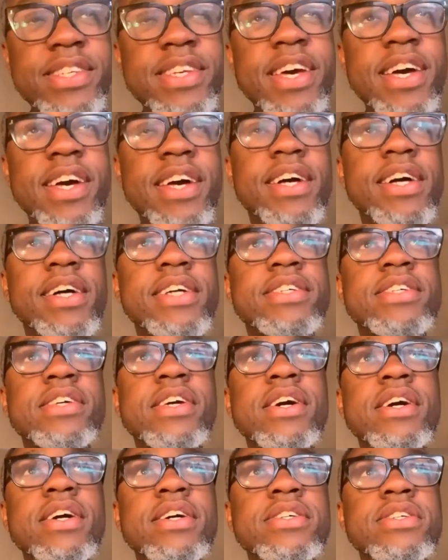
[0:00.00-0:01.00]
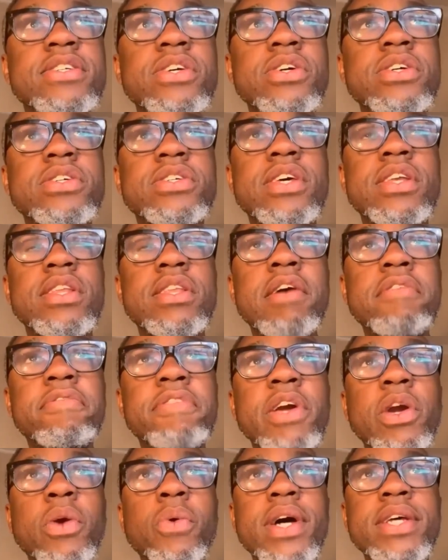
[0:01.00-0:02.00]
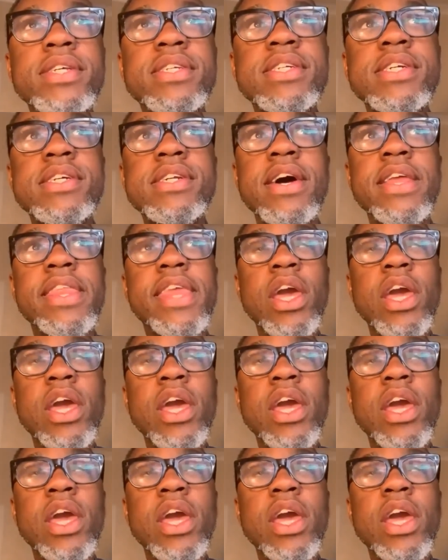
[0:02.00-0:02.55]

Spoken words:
That's a lovely question.